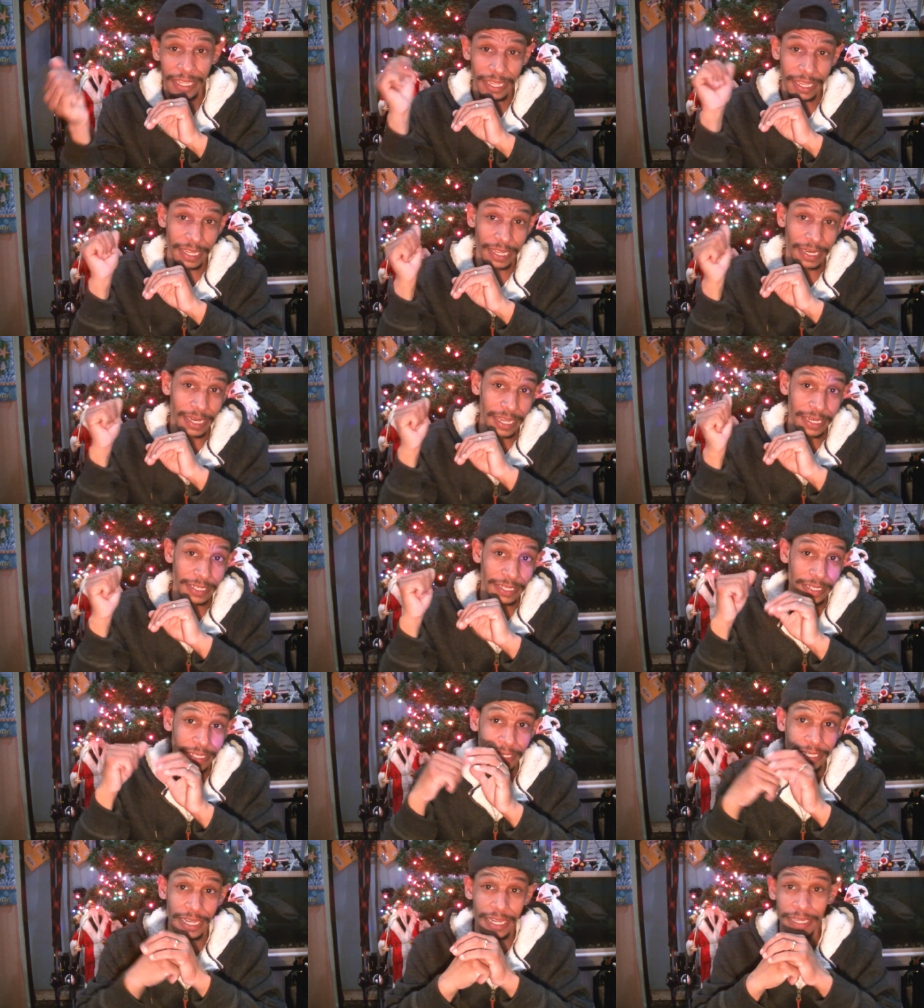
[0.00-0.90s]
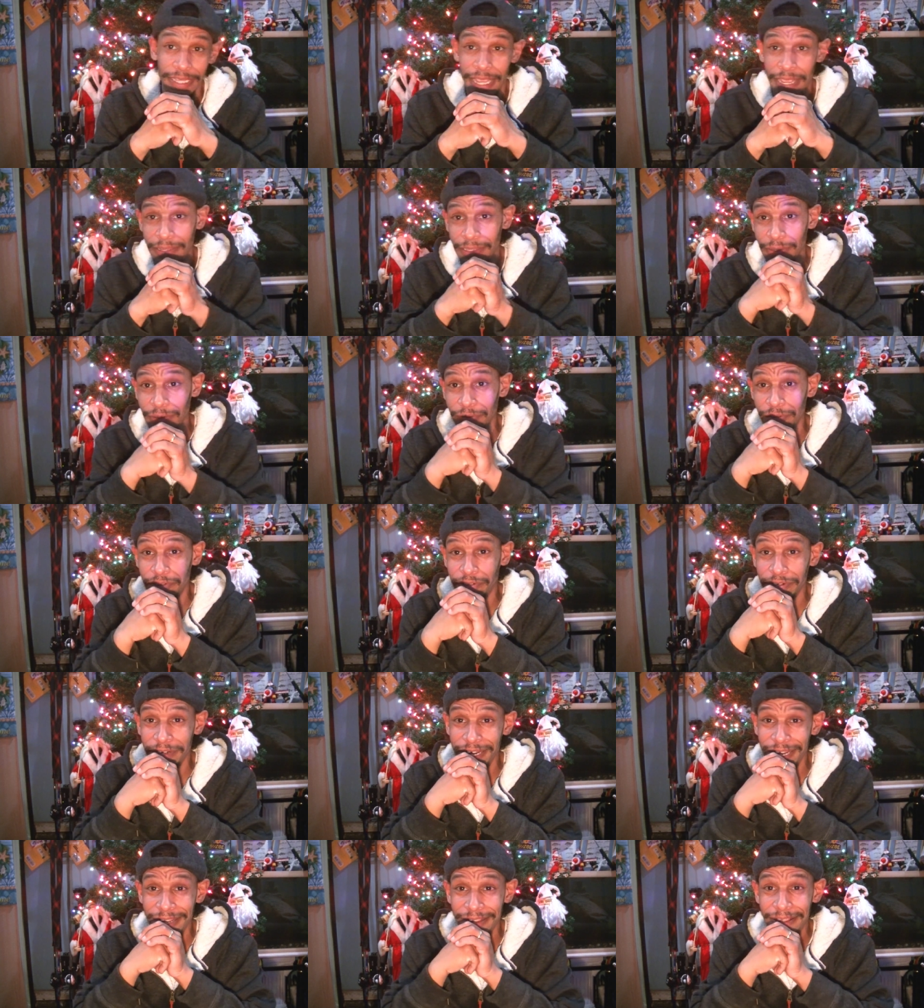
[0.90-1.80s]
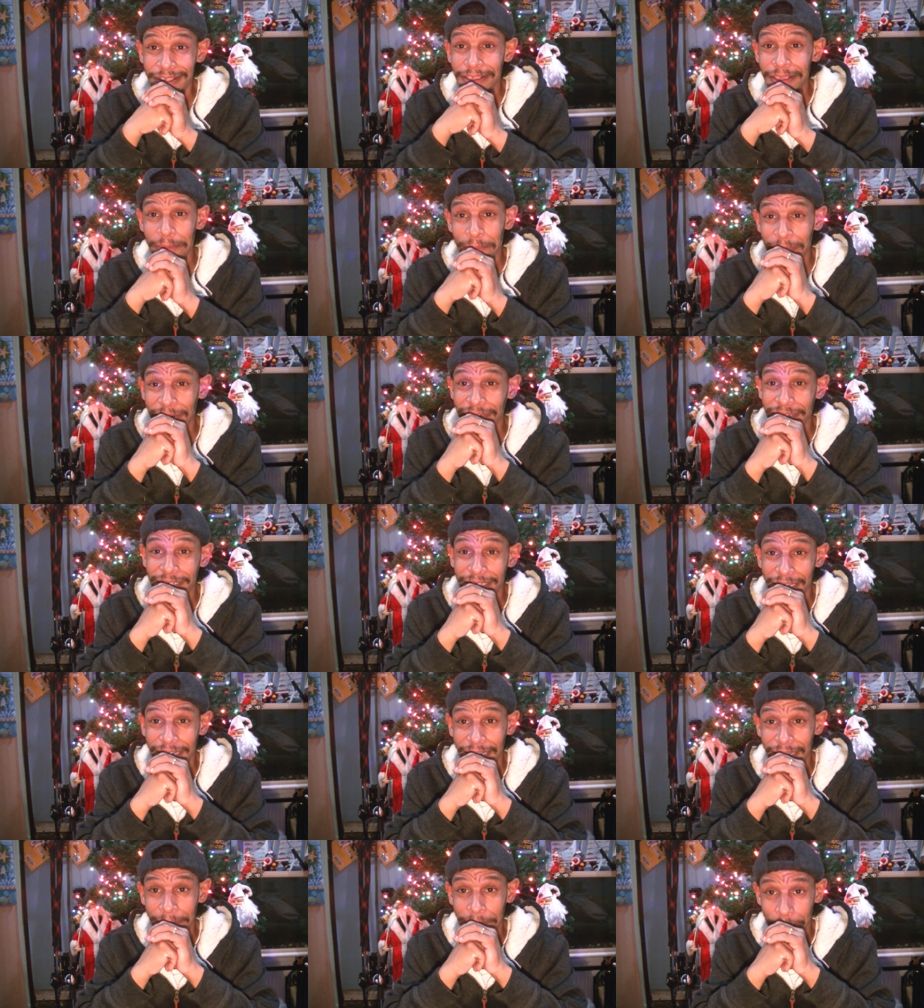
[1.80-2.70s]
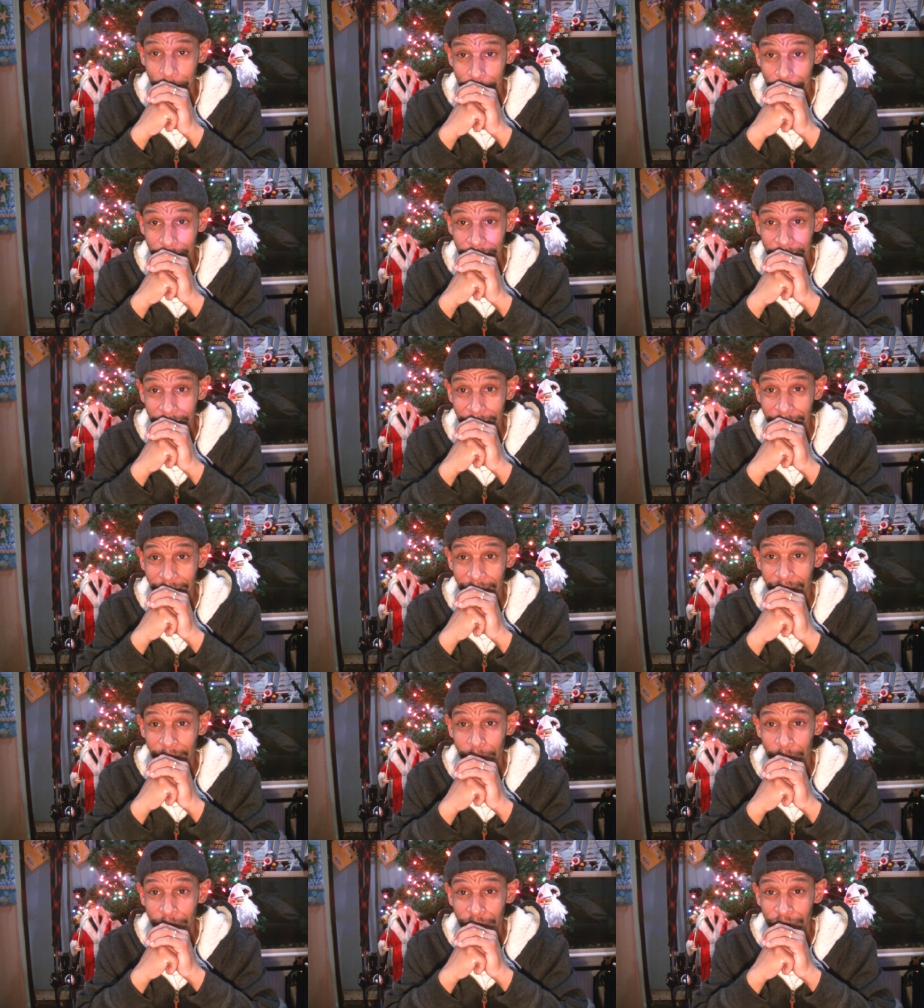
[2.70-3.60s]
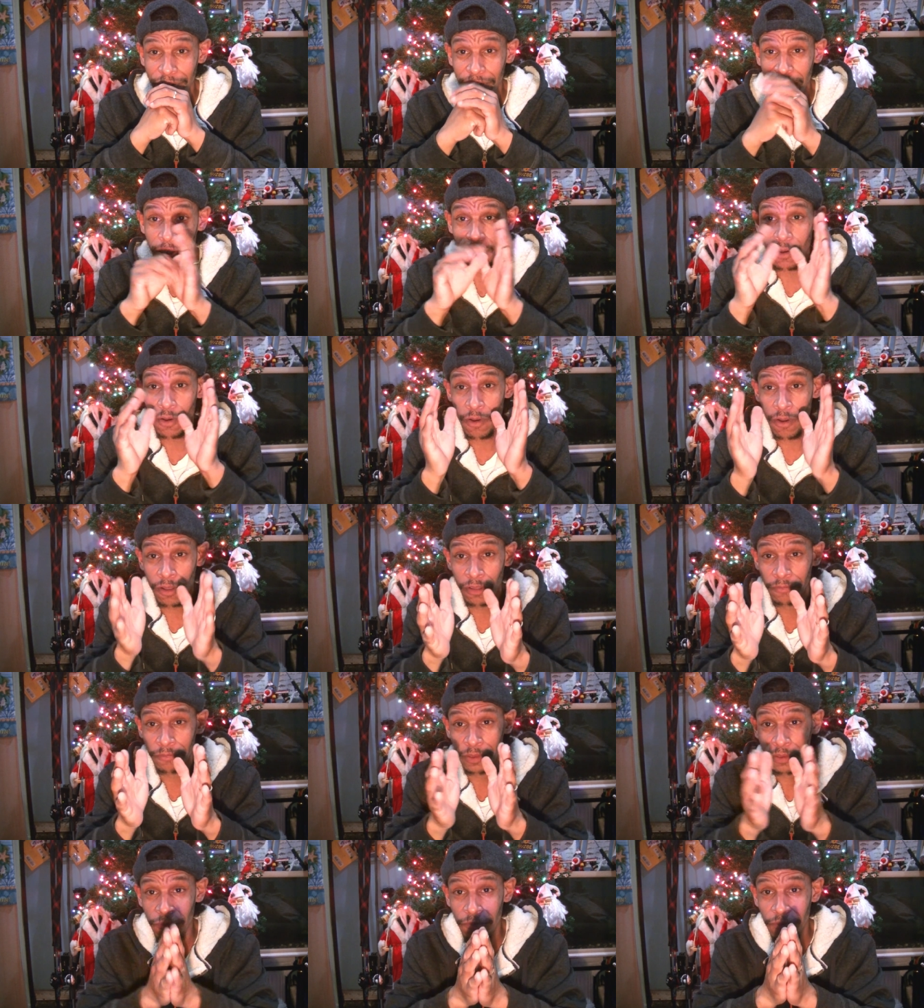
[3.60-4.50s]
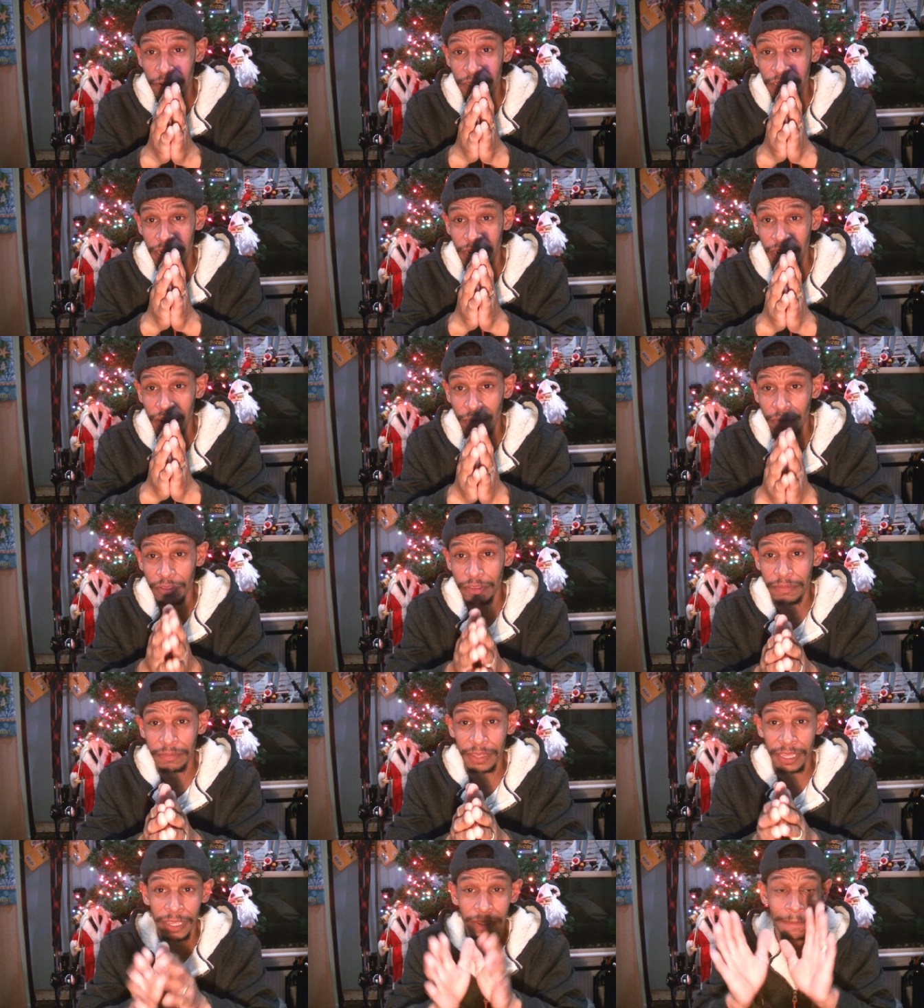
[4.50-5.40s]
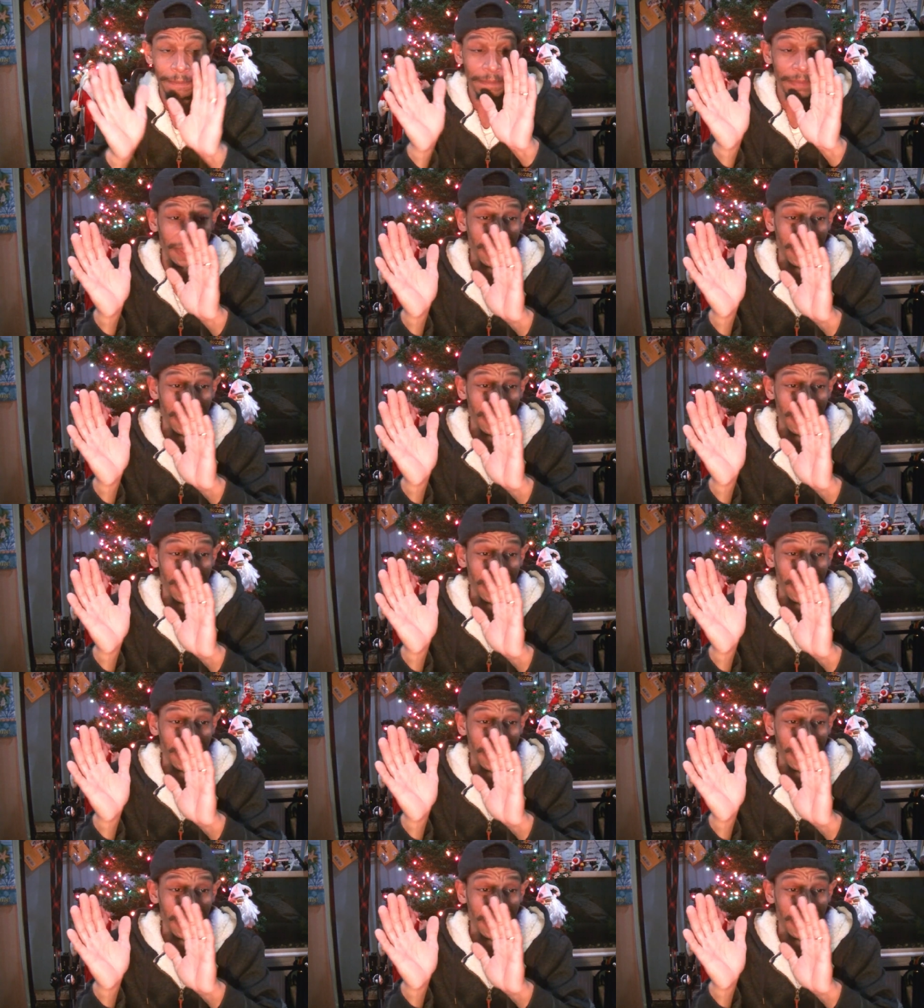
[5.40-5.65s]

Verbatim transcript: Uh, next is to take down the old tree, but uh, I appreciate all of you for staying with me.